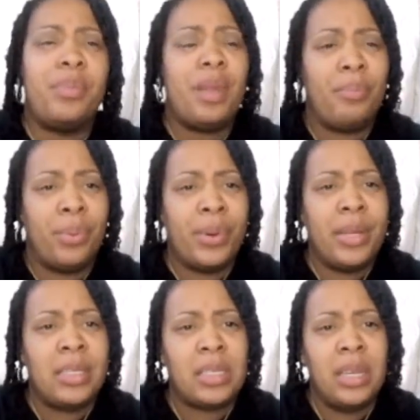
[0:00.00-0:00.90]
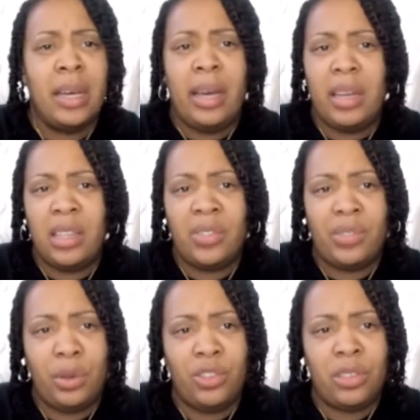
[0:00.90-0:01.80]
Prince in his
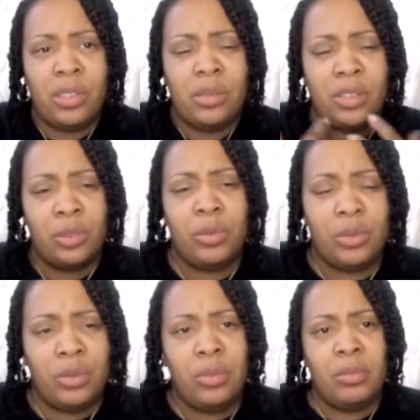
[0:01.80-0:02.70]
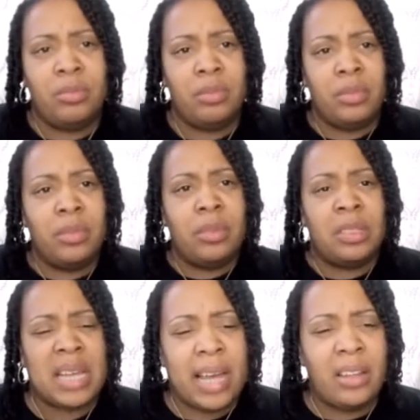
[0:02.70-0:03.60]
fuchsia suit,
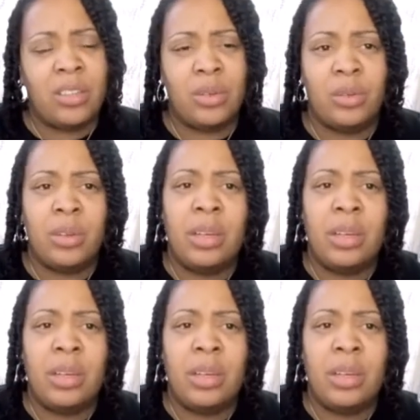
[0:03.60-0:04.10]
satin suit.